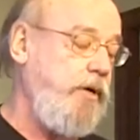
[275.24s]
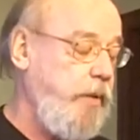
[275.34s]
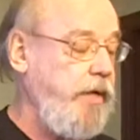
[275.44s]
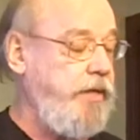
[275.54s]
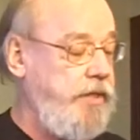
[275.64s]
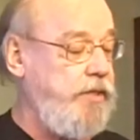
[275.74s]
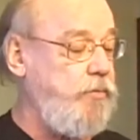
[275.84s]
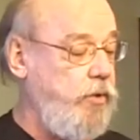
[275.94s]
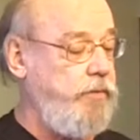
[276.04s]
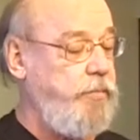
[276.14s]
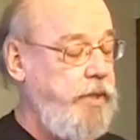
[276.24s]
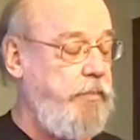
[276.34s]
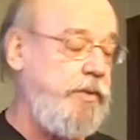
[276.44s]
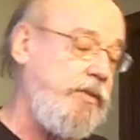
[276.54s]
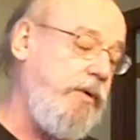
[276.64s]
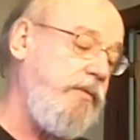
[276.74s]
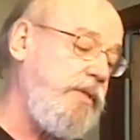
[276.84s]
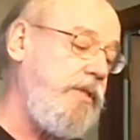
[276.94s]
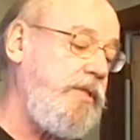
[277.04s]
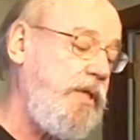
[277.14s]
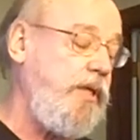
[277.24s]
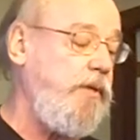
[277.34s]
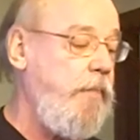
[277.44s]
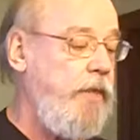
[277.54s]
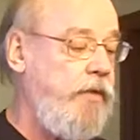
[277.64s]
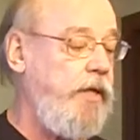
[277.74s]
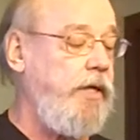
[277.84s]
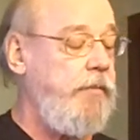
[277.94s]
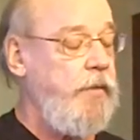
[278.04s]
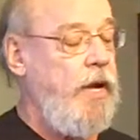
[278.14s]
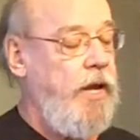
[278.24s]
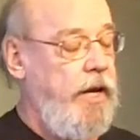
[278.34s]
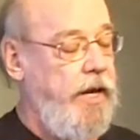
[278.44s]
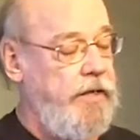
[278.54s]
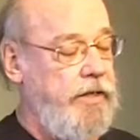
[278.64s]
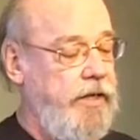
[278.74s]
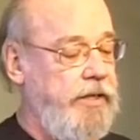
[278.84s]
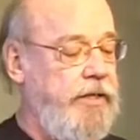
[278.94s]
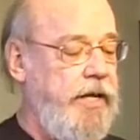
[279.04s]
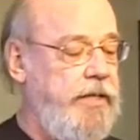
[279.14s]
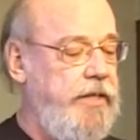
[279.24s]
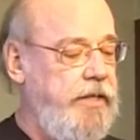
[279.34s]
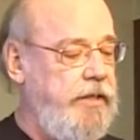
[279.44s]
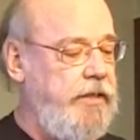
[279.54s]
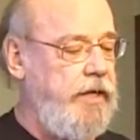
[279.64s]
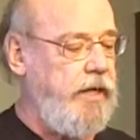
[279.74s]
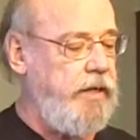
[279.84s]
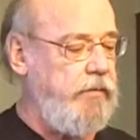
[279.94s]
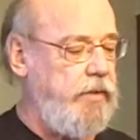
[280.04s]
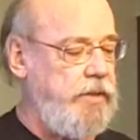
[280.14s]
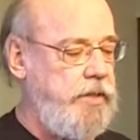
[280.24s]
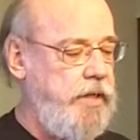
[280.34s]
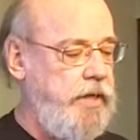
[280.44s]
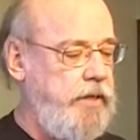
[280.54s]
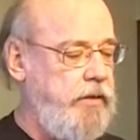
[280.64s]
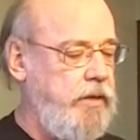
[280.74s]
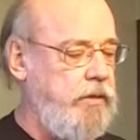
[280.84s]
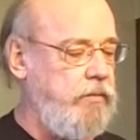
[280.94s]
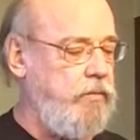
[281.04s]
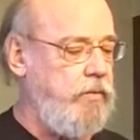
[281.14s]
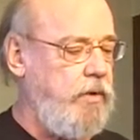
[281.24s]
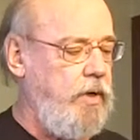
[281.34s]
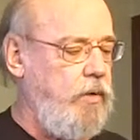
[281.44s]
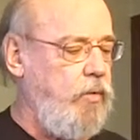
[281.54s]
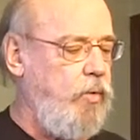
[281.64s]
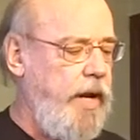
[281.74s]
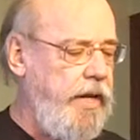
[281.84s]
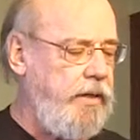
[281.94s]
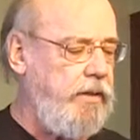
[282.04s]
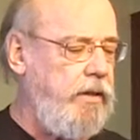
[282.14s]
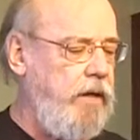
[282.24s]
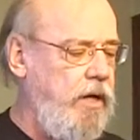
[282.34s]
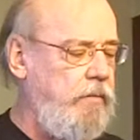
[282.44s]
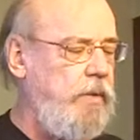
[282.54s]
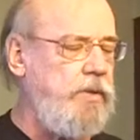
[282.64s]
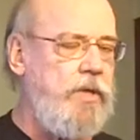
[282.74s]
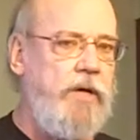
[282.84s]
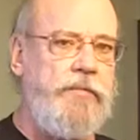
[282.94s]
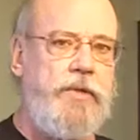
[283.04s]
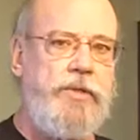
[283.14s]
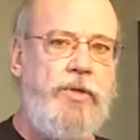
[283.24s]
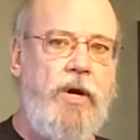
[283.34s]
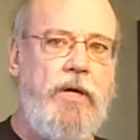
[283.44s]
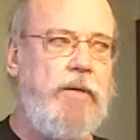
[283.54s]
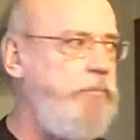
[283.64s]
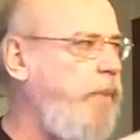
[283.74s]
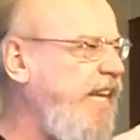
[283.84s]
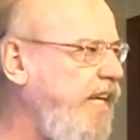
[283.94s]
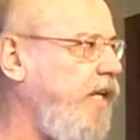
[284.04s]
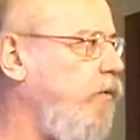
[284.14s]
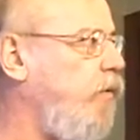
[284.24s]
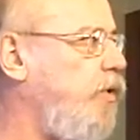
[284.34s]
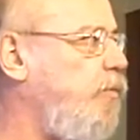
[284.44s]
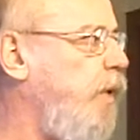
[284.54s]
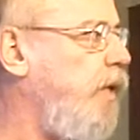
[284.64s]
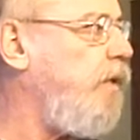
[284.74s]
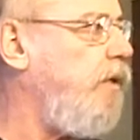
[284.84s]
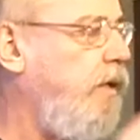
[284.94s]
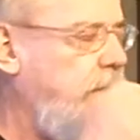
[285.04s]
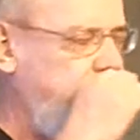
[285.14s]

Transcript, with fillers: cared about ideas more than people, so I was a T thinking, and uh, and then I was a, a radical, almost off the chart P, which meant